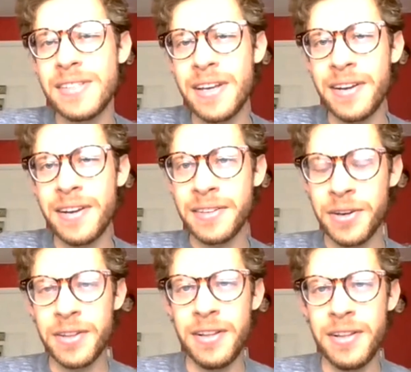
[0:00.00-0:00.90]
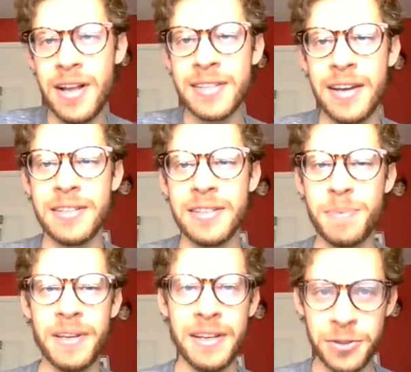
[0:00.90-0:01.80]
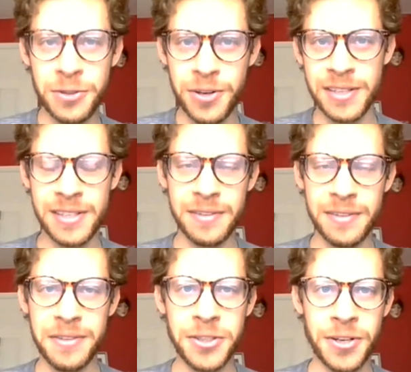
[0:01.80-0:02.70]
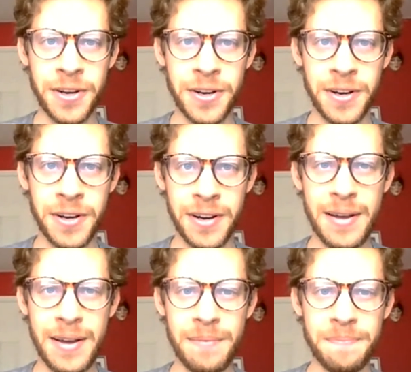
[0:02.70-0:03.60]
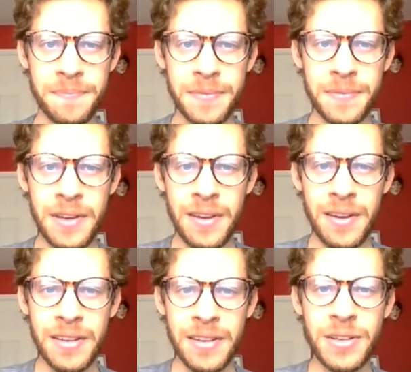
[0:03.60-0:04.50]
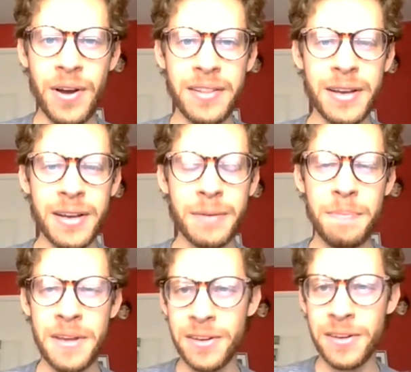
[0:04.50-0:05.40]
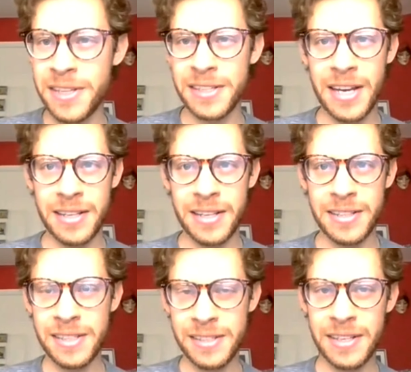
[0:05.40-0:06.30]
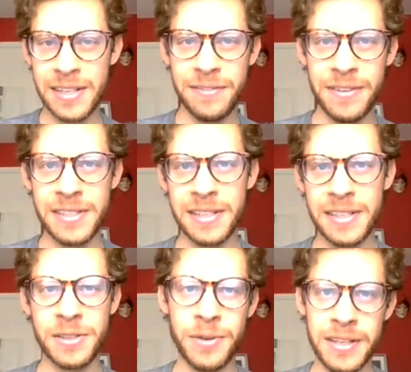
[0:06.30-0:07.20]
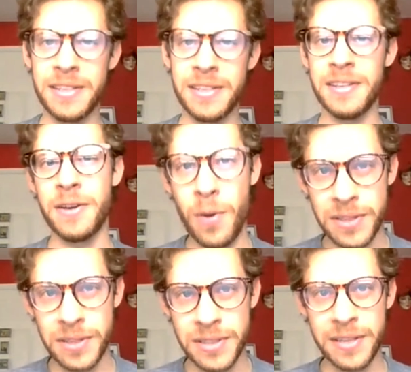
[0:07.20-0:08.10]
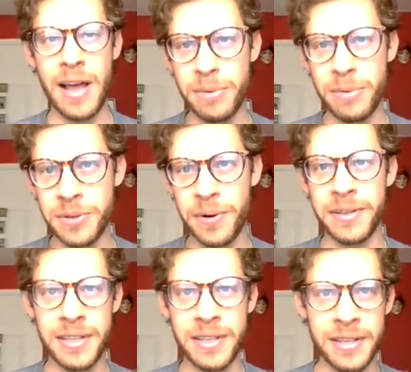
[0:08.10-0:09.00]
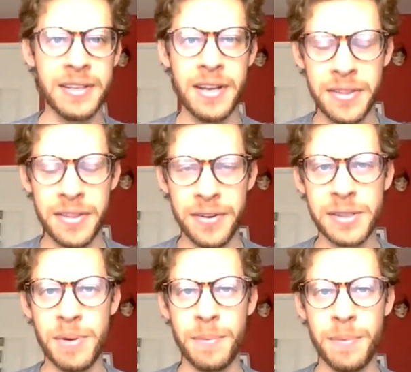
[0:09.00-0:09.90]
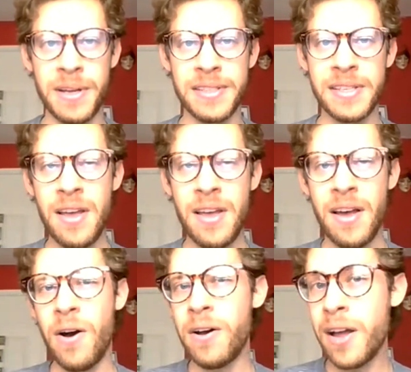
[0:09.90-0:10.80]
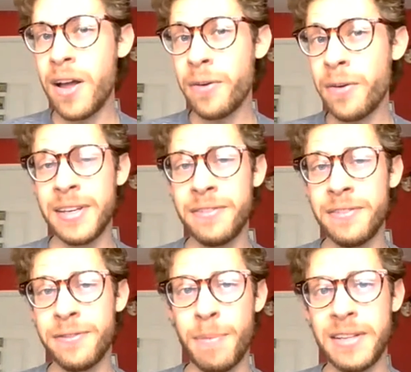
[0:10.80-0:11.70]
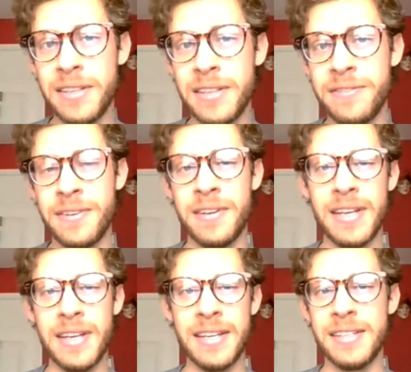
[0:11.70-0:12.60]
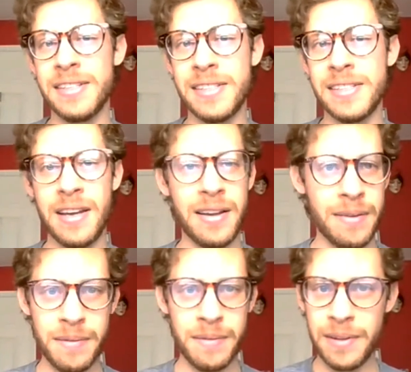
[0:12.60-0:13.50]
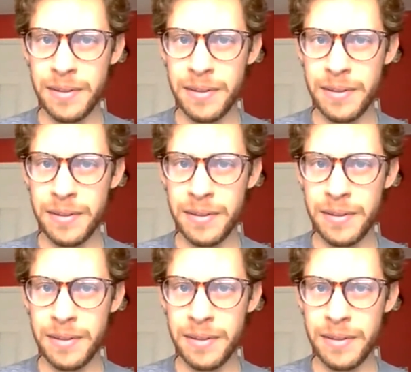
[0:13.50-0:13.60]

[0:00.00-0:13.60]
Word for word: studying during the lockdown has been interesting for sure. Um, so, unlike my peers in the sciences and physics who need to go into the laboratory to conduct their experiments, all I really need for my DPhil is uh,